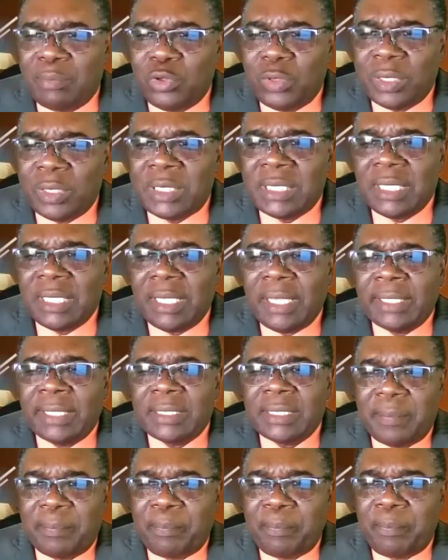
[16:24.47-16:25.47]
the community
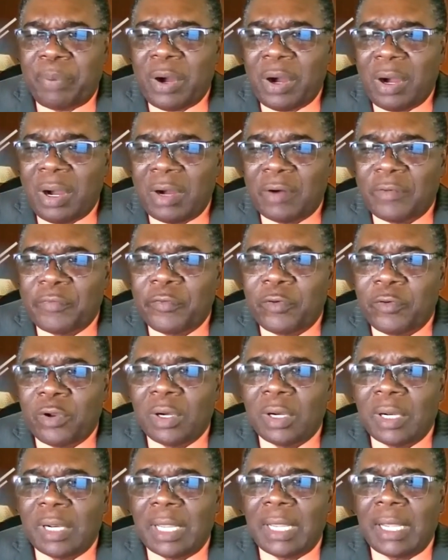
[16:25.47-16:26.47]
is a
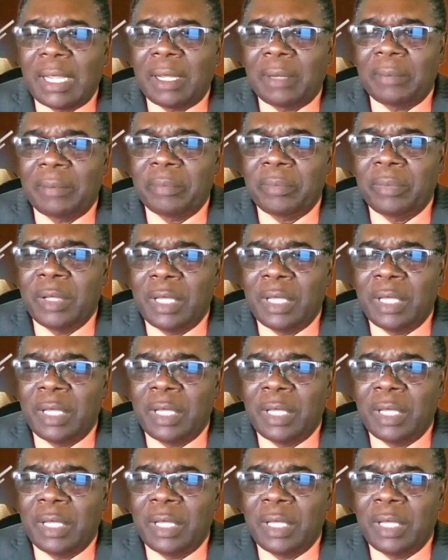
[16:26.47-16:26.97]
powerful